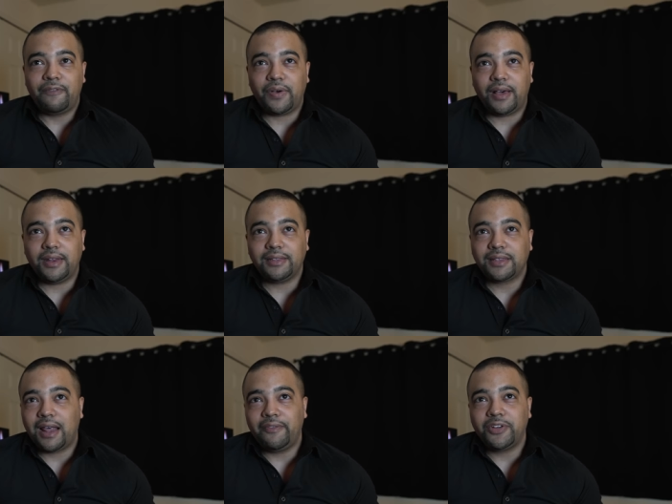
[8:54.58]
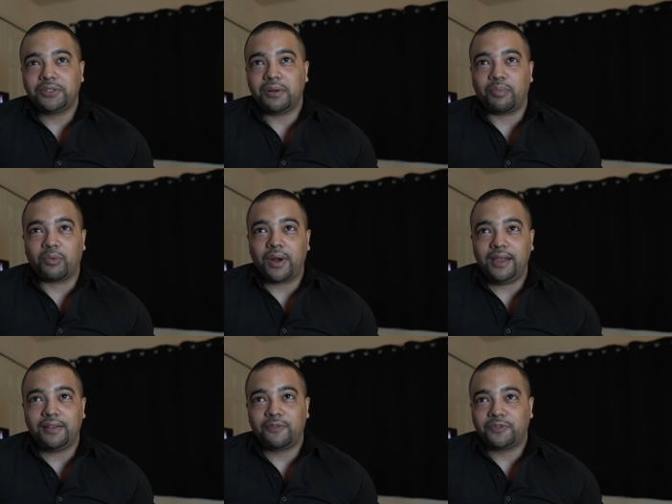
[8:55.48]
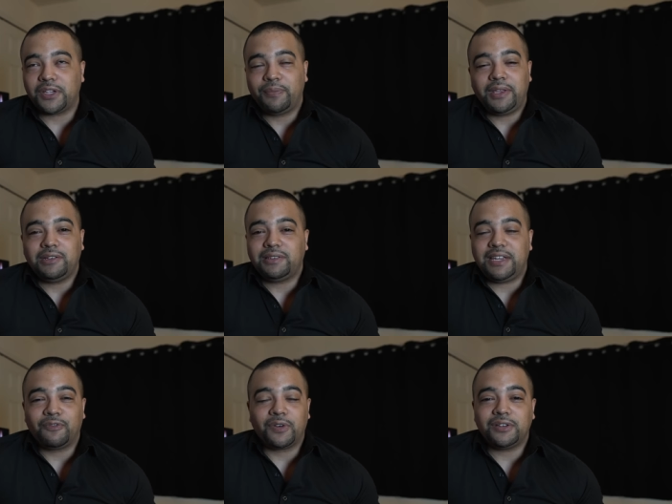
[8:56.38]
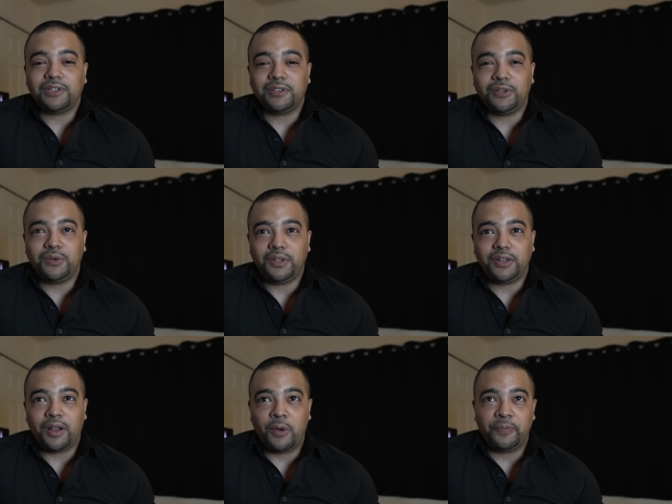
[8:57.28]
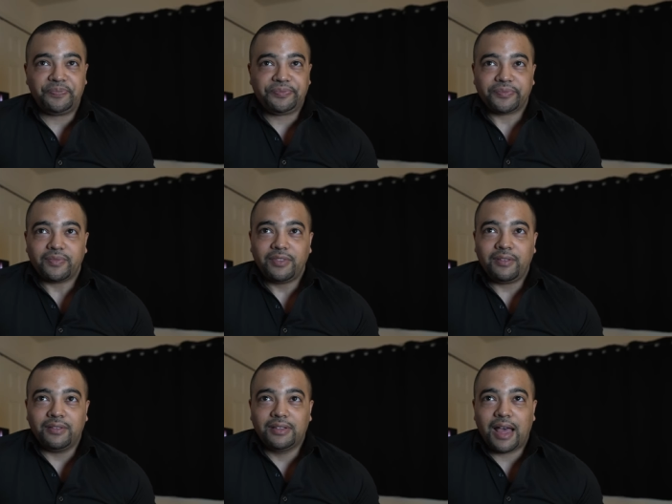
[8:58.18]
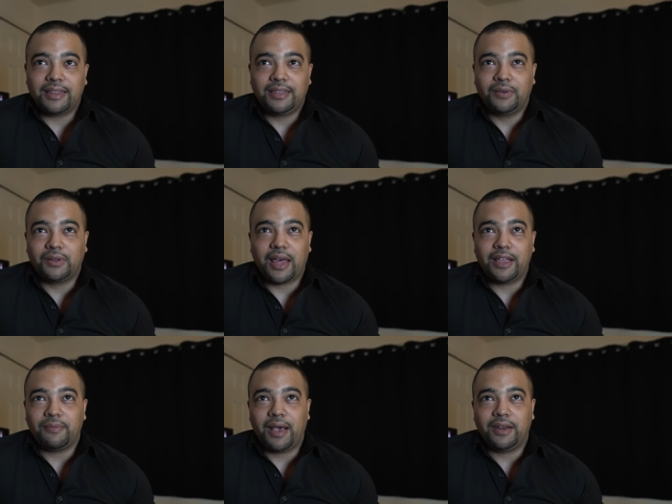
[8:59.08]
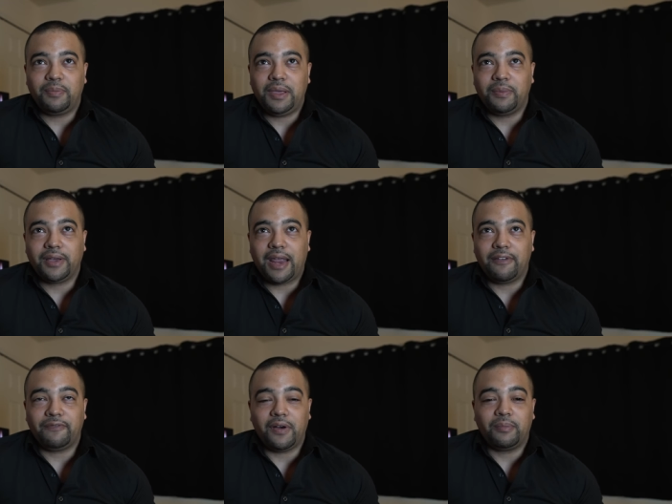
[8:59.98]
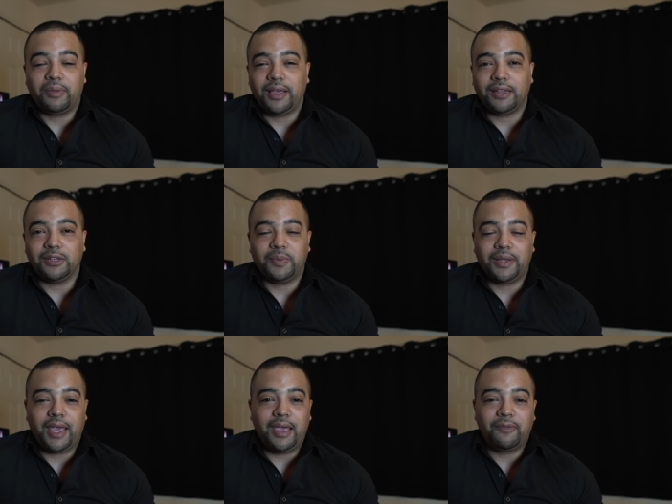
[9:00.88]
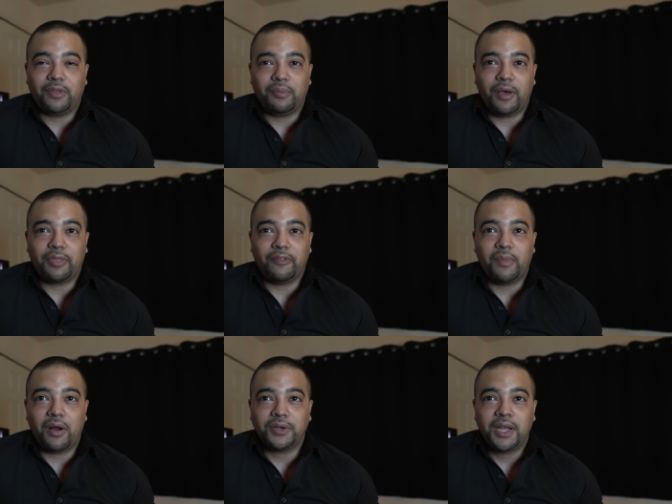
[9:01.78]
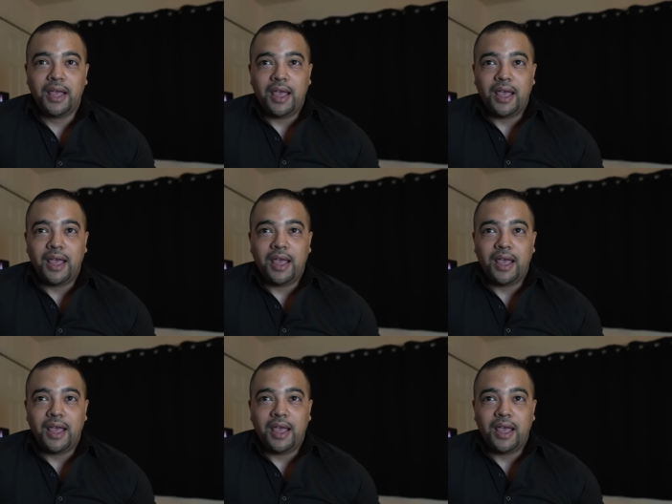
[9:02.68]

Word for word: of fun. It's kind of just a break, something different to do, you know. I think we're like-minded people can have fun playing a little bit of game for the month of March.